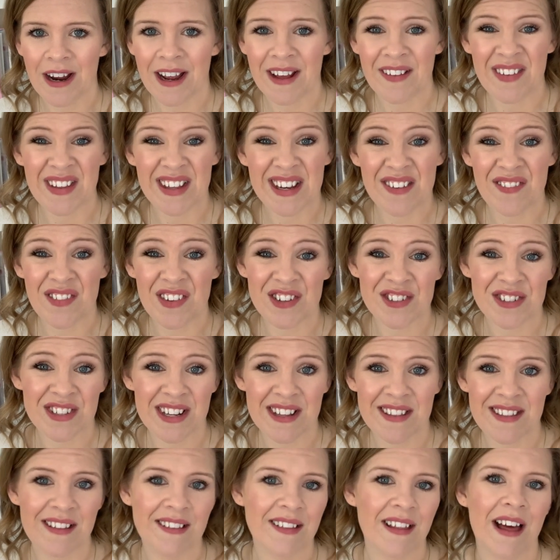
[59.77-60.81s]
And then if there's
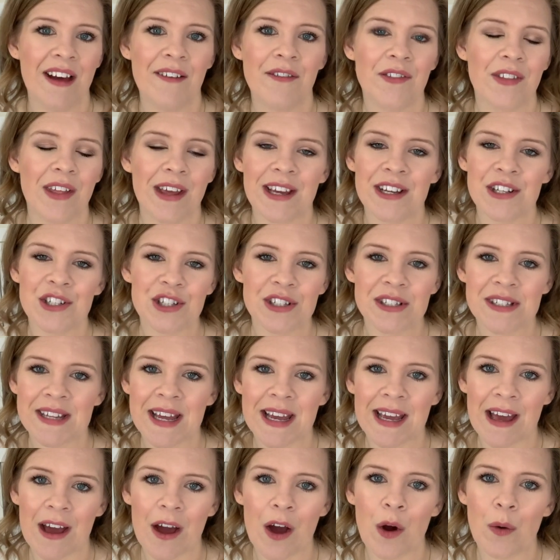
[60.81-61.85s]
anything left, they can just
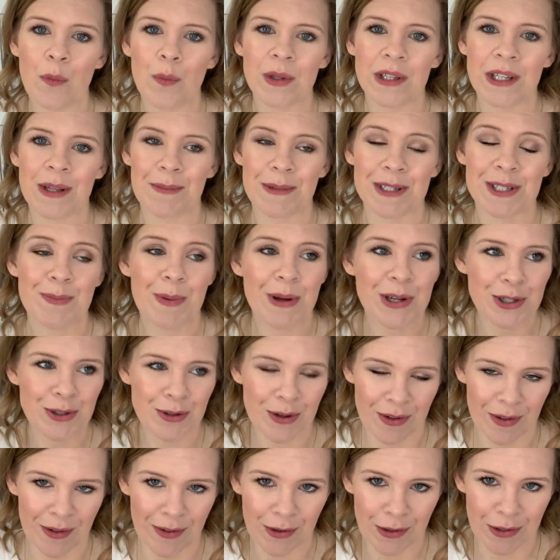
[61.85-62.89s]
take it home with them, especially
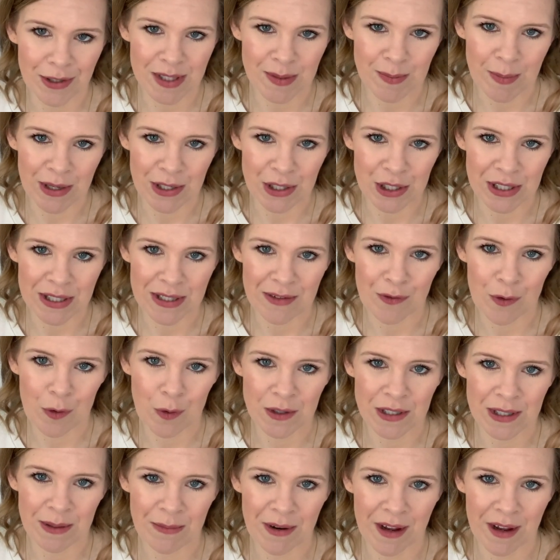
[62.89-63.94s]
the little sponges. Of course, I'm